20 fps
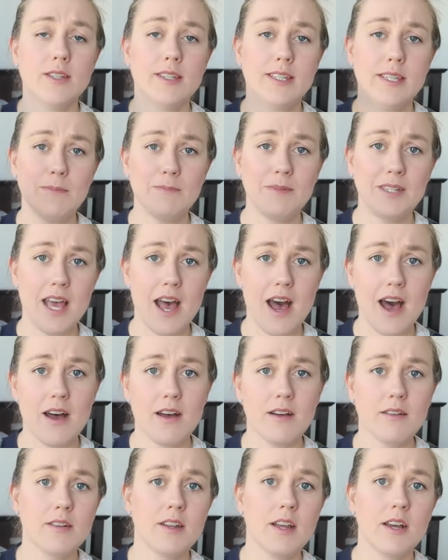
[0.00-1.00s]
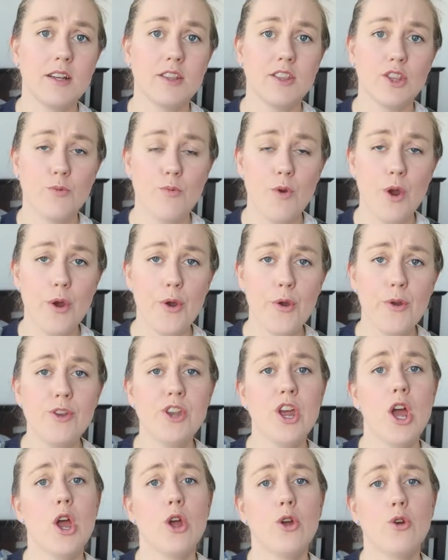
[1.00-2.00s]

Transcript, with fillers: zip down the road,